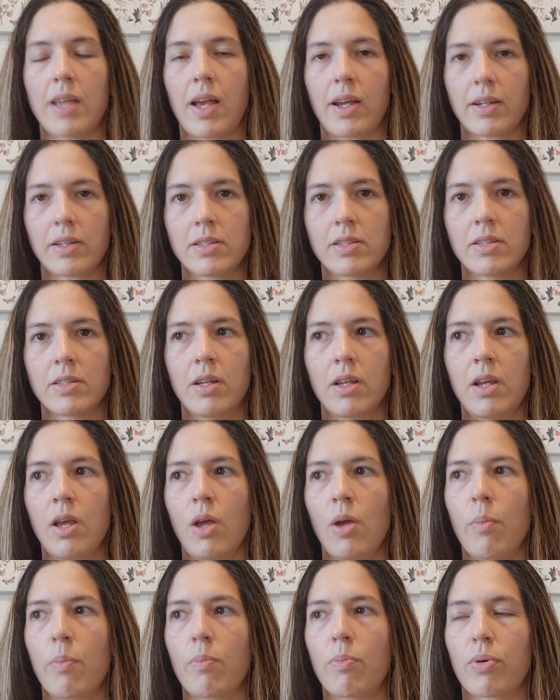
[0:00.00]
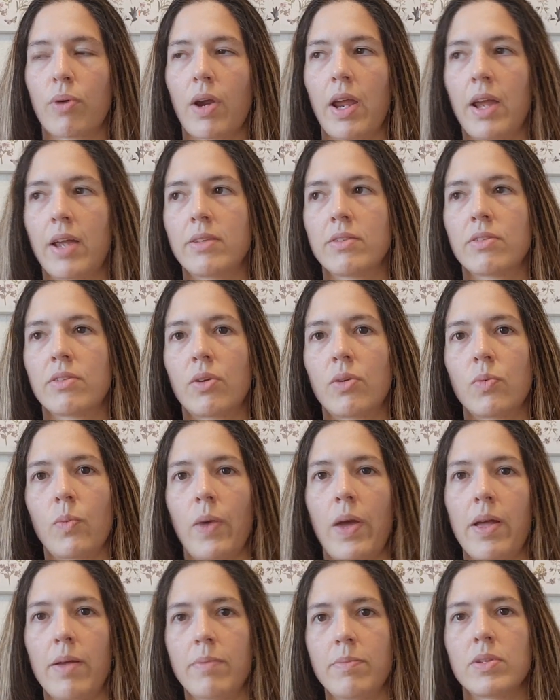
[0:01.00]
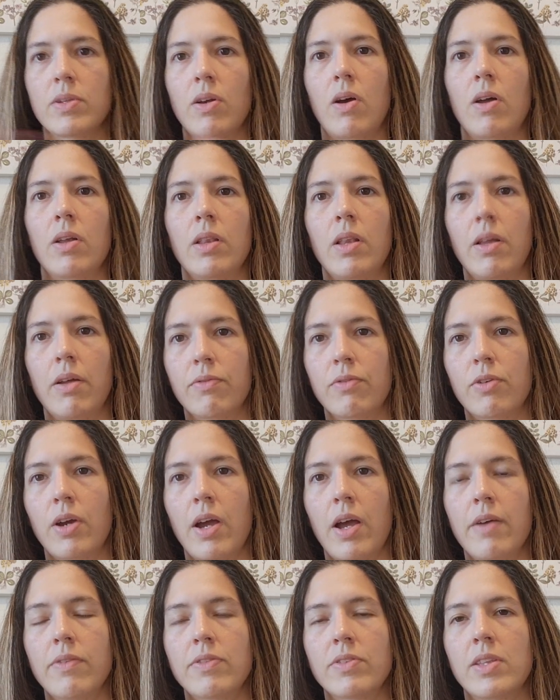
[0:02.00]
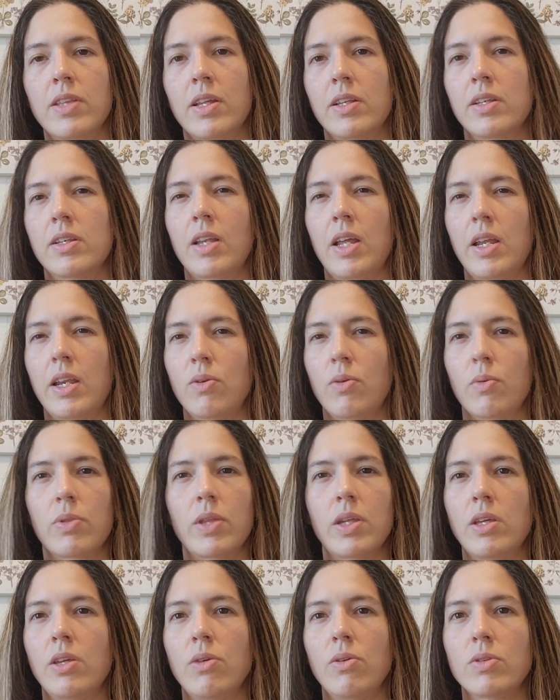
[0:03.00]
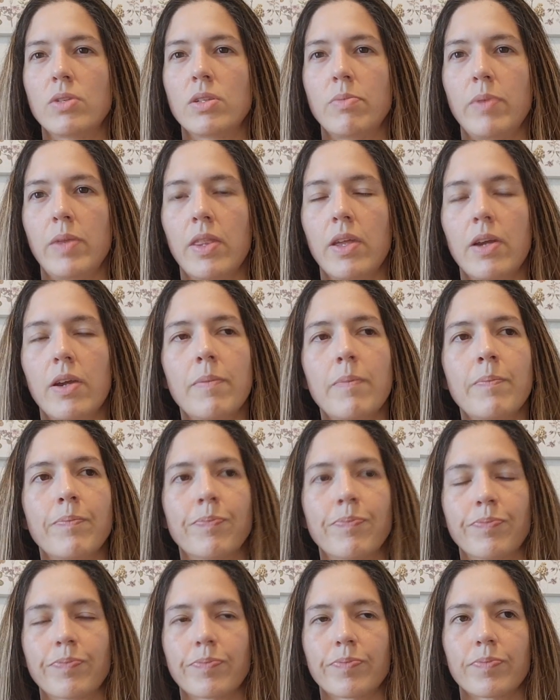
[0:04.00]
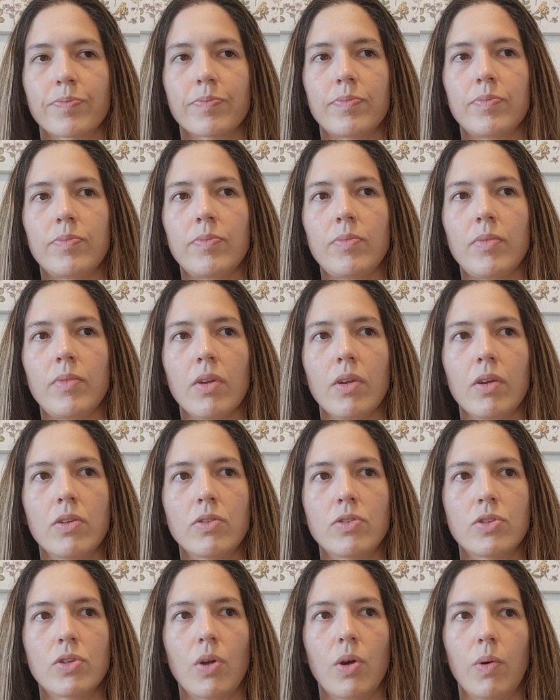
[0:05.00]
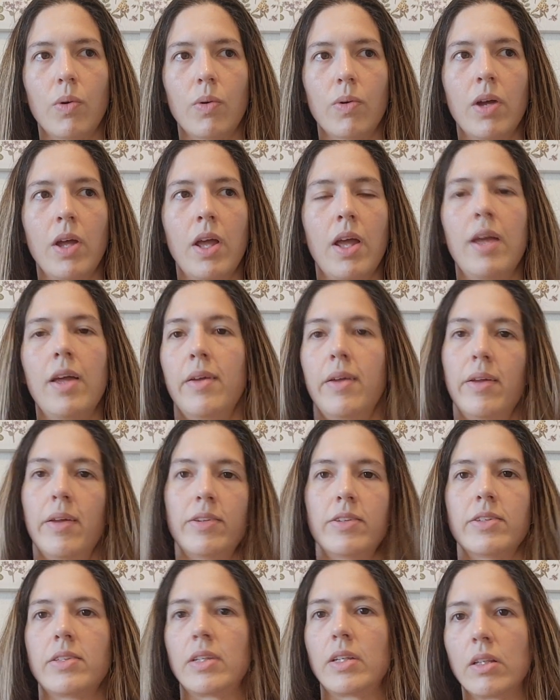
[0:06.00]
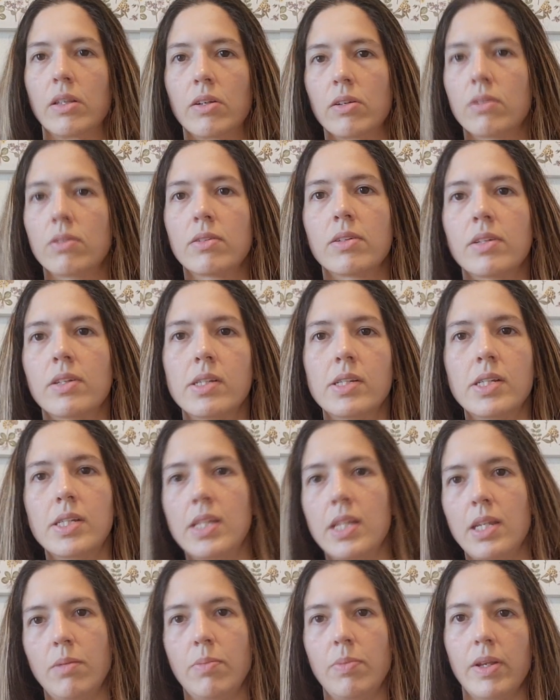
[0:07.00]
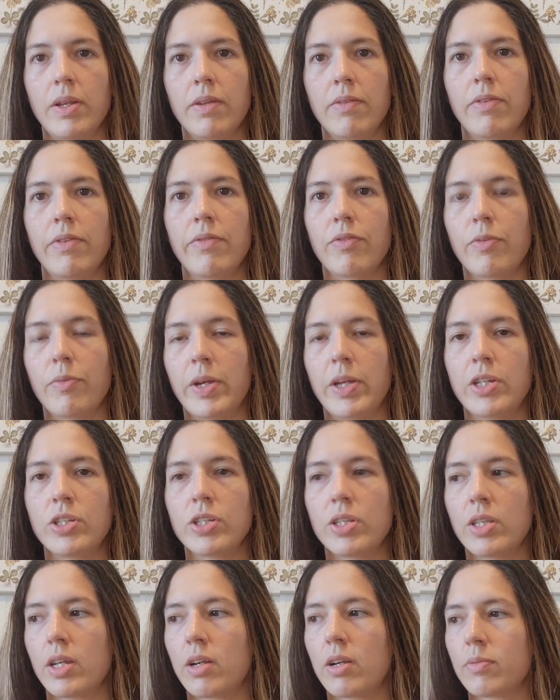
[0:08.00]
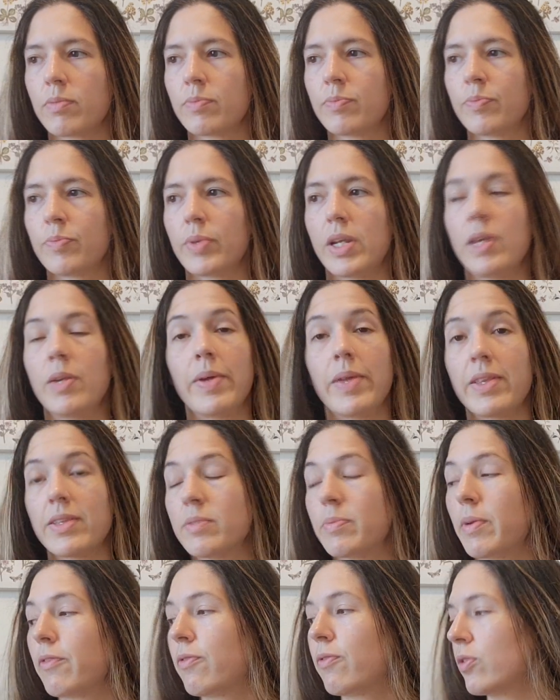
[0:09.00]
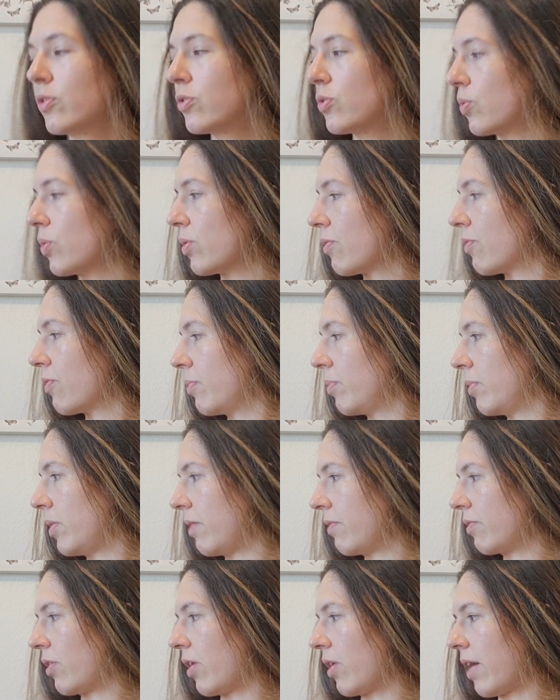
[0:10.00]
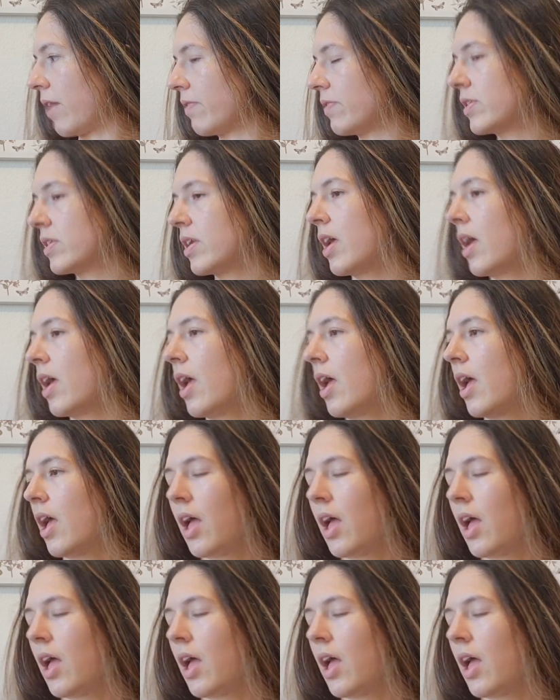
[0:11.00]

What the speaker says: exact brands on Webs on Lovecrafts that I don't think used to be there. So just a little tidbit of information there. But anyway, this is my first order from Lovecrafts.